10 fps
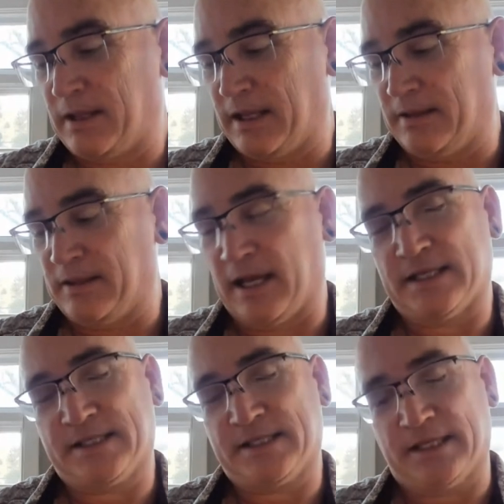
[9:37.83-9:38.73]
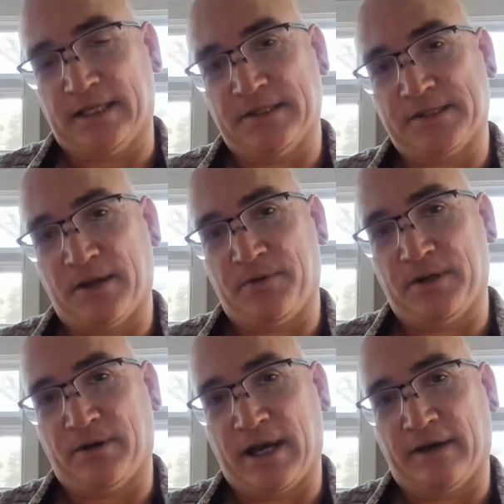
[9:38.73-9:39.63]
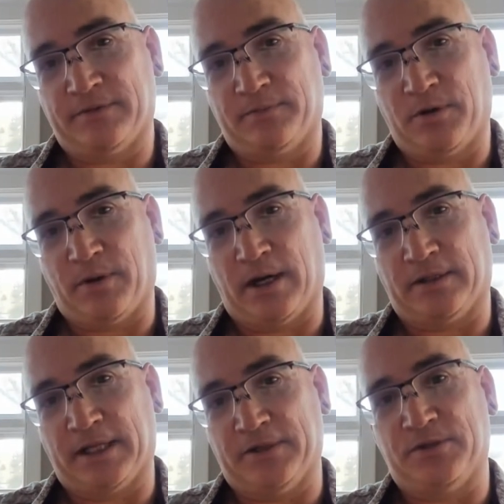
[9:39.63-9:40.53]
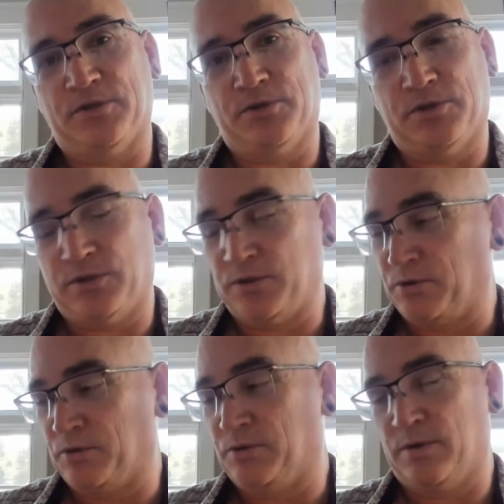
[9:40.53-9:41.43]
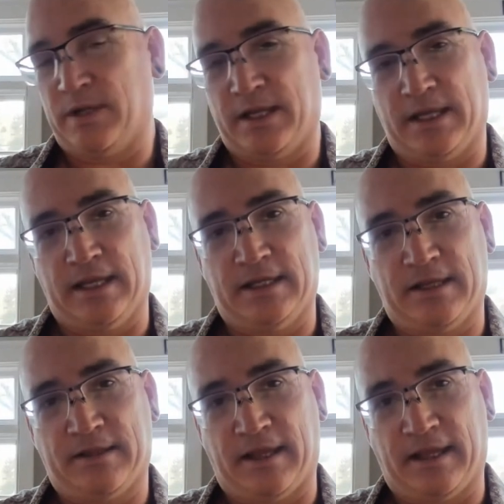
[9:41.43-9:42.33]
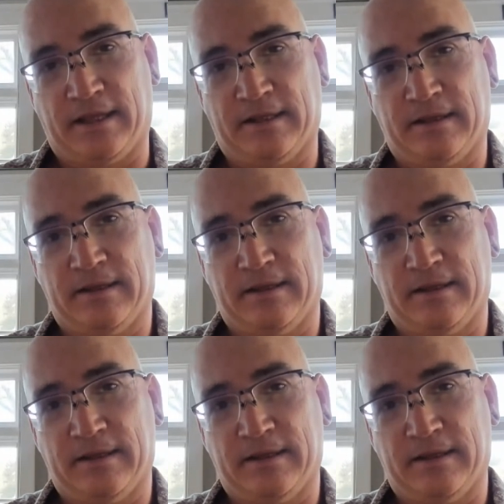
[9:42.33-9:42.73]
and that's it, is that we don't have to go out and do anything.